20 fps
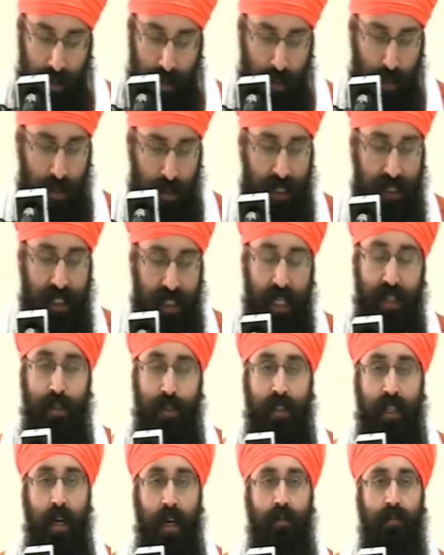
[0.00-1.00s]
Guruji said
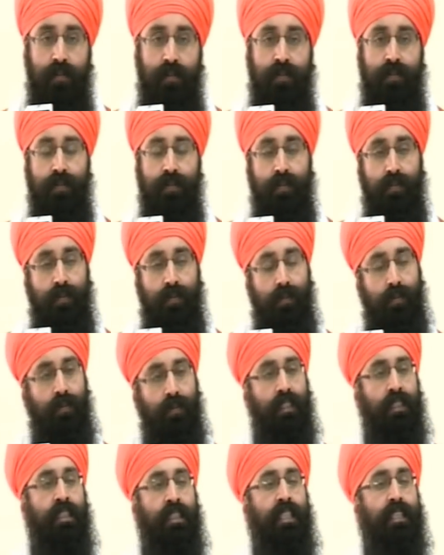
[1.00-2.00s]
to them,
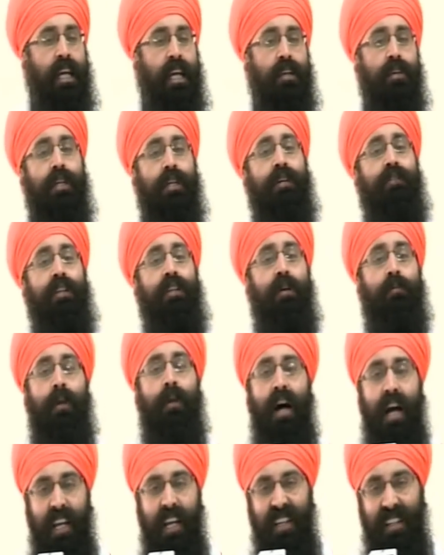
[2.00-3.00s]
theek hai, you've given your
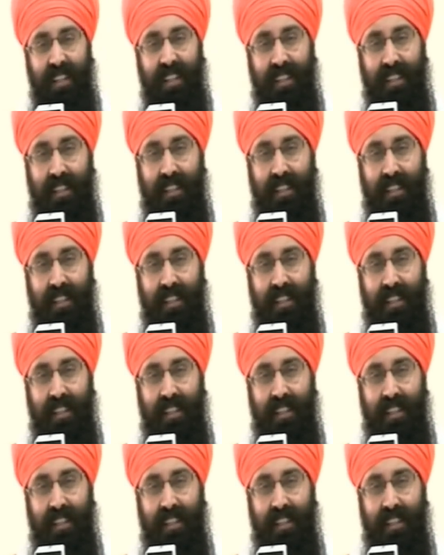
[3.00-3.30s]
mind.